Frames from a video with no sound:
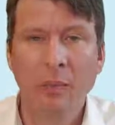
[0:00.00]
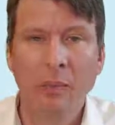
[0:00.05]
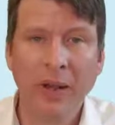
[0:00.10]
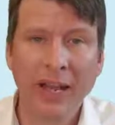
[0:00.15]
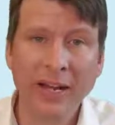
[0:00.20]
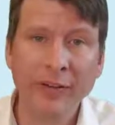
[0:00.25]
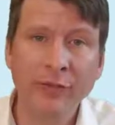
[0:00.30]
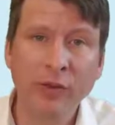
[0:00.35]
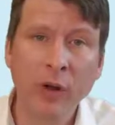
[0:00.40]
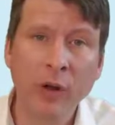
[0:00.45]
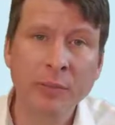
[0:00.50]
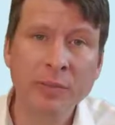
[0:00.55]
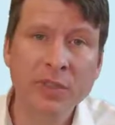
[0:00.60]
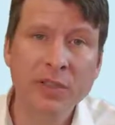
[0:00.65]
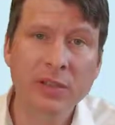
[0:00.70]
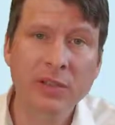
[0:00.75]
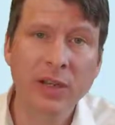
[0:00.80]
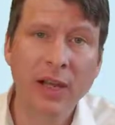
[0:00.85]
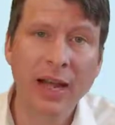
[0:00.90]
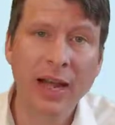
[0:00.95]

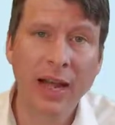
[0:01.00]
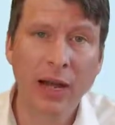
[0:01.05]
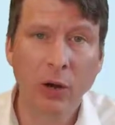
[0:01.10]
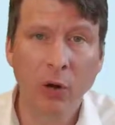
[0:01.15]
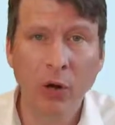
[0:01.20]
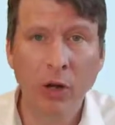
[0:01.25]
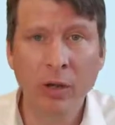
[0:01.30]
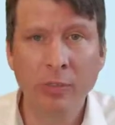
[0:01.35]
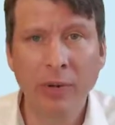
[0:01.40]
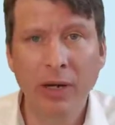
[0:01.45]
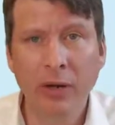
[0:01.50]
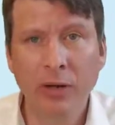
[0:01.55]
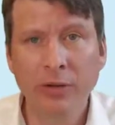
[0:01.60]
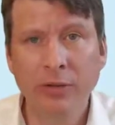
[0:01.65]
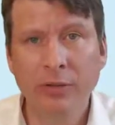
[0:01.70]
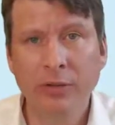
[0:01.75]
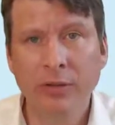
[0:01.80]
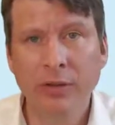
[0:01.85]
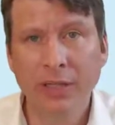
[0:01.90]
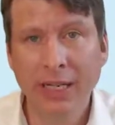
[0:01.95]
Platforms are all
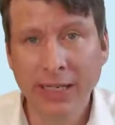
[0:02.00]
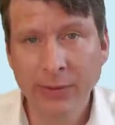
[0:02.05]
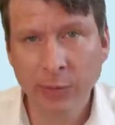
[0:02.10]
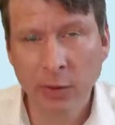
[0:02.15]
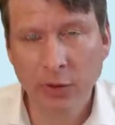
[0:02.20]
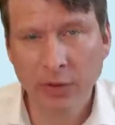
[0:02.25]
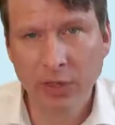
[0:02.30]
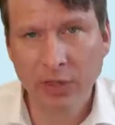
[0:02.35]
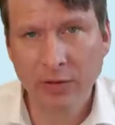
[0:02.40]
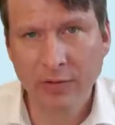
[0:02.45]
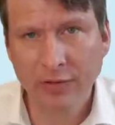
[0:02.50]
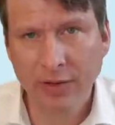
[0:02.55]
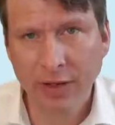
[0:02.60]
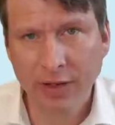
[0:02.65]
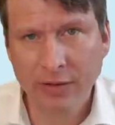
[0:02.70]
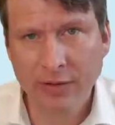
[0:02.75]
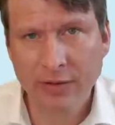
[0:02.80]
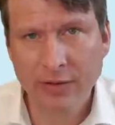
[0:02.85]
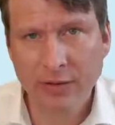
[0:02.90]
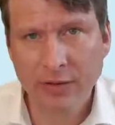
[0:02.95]
about network
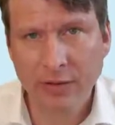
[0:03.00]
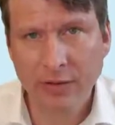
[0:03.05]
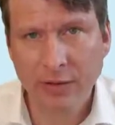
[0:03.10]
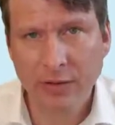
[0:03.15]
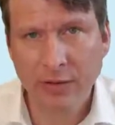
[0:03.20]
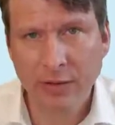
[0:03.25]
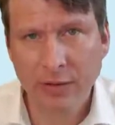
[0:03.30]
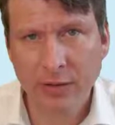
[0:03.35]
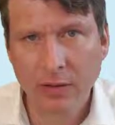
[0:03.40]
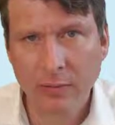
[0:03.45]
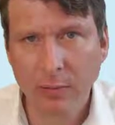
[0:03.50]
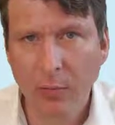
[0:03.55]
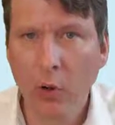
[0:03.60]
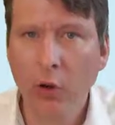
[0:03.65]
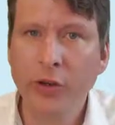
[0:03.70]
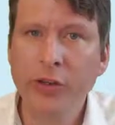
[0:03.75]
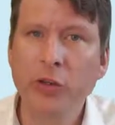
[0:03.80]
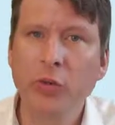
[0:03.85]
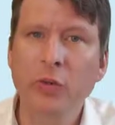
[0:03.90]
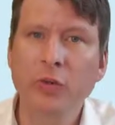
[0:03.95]
effects.
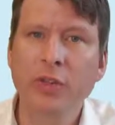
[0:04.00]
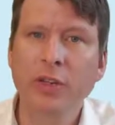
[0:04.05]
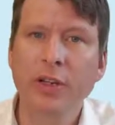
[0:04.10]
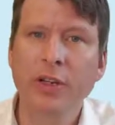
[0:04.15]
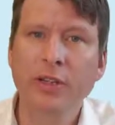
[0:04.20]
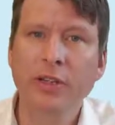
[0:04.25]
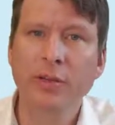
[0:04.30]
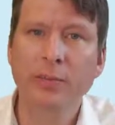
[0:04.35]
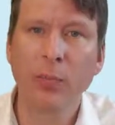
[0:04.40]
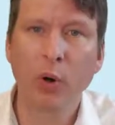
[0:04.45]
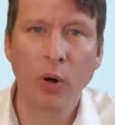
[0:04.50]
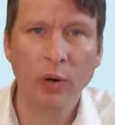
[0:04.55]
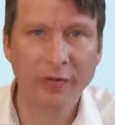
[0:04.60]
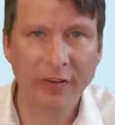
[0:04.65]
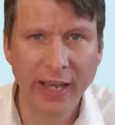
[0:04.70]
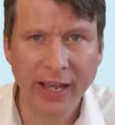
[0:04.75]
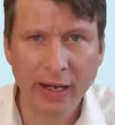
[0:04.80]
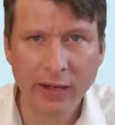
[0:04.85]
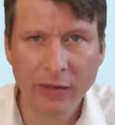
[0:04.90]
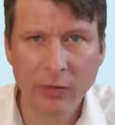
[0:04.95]
More users, more
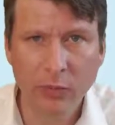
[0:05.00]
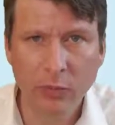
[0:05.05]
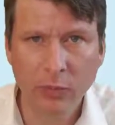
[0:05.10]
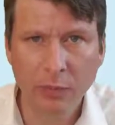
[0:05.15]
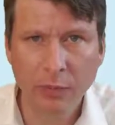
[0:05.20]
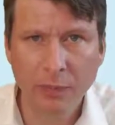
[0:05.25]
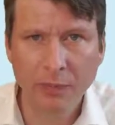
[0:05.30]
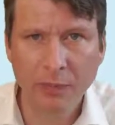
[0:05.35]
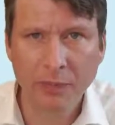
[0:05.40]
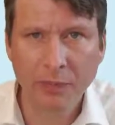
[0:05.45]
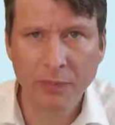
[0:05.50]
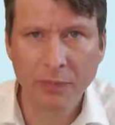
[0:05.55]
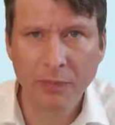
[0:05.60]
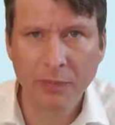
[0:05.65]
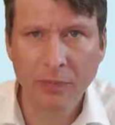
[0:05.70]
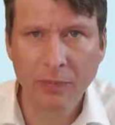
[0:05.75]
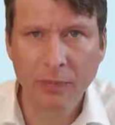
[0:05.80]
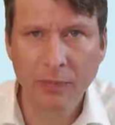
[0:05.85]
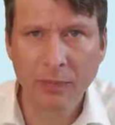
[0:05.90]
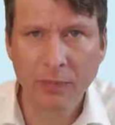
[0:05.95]
value.
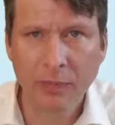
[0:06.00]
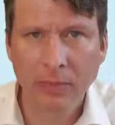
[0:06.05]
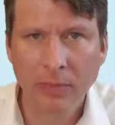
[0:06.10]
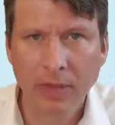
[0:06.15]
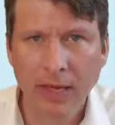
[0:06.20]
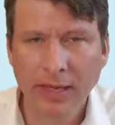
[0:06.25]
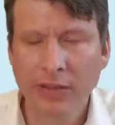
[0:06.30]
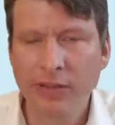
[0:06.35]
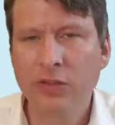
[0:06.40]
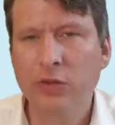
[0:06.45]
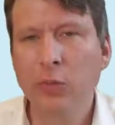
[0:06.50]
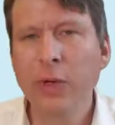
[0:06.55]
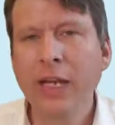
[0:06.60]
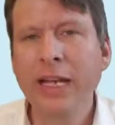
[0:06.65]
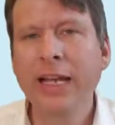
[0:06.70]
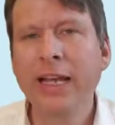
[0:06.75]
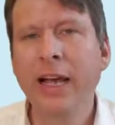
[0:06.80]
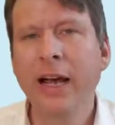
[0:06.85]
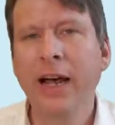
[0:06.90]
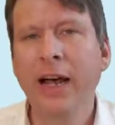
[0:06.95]
And it's
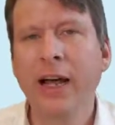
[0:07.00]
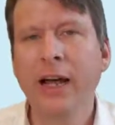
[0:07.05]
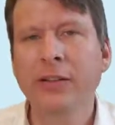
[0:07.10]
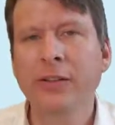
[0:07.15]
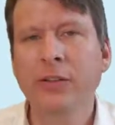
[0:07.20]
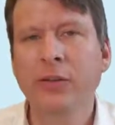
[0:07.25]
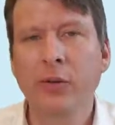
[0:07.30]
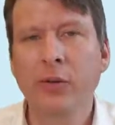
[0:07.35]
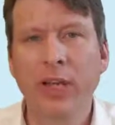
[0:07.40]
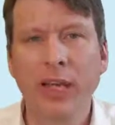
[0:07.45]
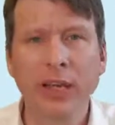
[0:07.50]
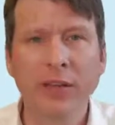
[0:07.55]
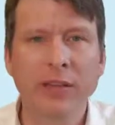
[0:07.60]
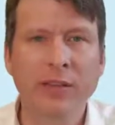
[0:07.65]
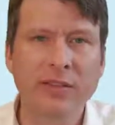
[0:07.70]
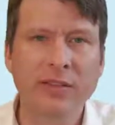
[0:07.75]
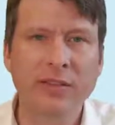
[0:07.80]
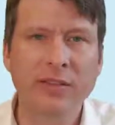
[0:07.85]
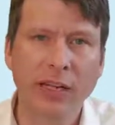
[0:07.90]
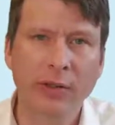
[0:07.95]
really hard to
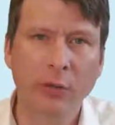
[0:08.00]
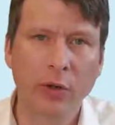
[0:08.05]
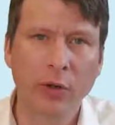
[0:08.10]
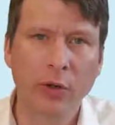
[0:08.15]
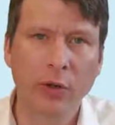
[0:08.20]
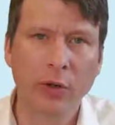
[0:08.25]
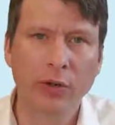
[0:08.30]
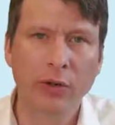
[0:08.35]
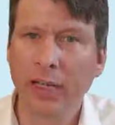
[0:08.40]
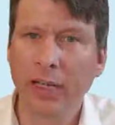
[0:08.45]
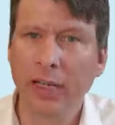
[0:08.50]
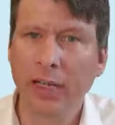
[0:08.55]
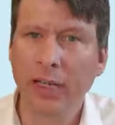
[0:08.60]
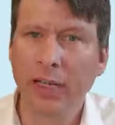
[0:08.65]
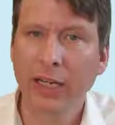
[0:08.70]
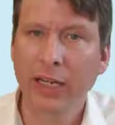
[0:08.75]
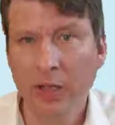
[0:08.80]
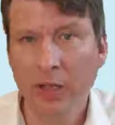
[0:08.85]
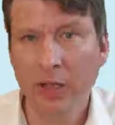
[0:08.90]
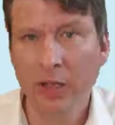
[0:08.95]
kick this network
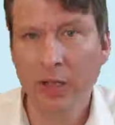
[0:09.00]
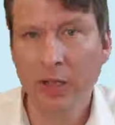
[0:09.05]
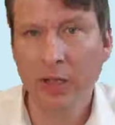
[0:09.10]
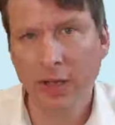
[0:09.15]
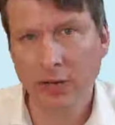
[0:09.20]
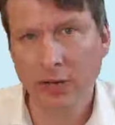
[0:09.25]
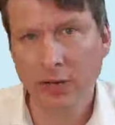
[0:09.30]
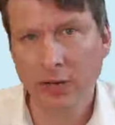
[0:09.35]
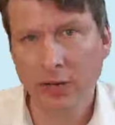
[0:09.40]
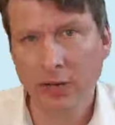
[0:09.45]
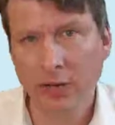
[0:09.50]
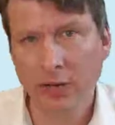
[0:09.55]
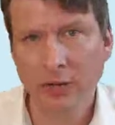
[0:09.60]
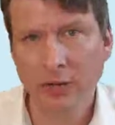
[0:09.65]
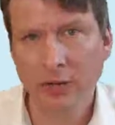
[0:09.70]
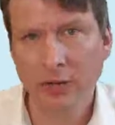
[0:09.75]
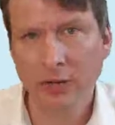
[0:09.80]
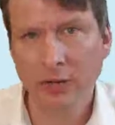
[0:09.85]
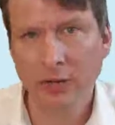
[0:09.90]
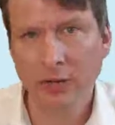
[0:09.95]
effects
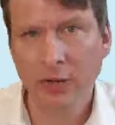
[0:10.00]
off.